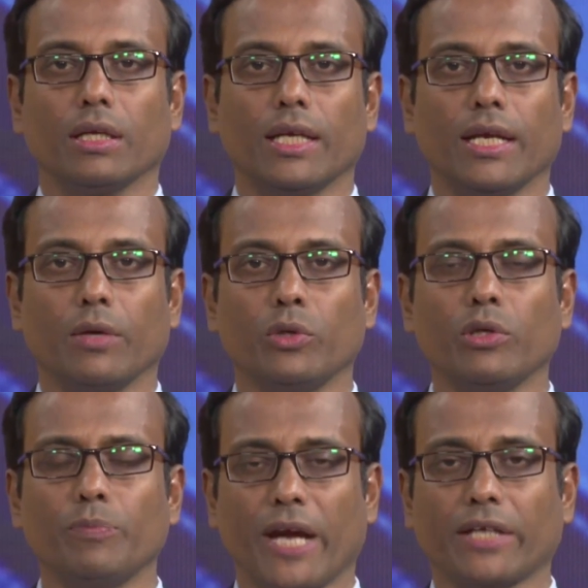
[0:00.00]
we
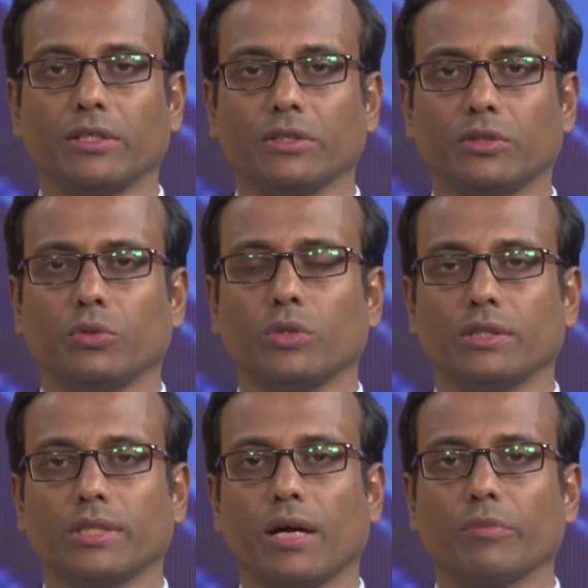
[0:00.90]
will practice today
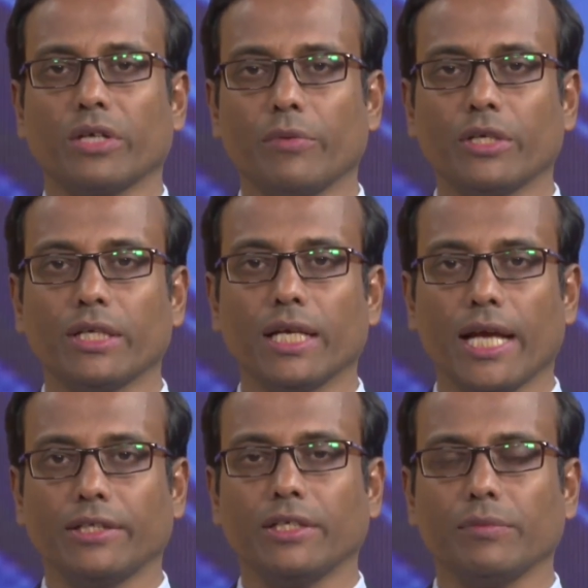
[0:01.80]
some grammatical
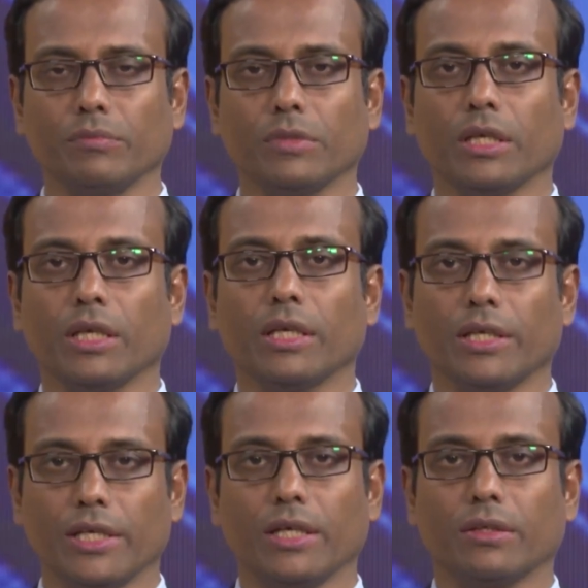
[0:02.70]
item
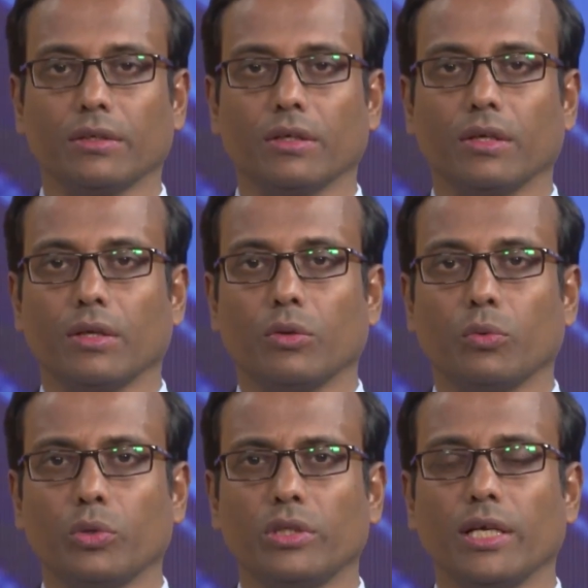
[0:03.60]
here
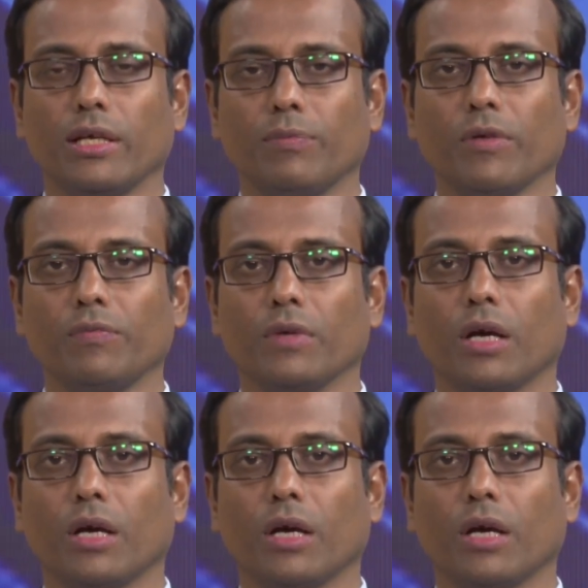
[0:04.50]
with the help of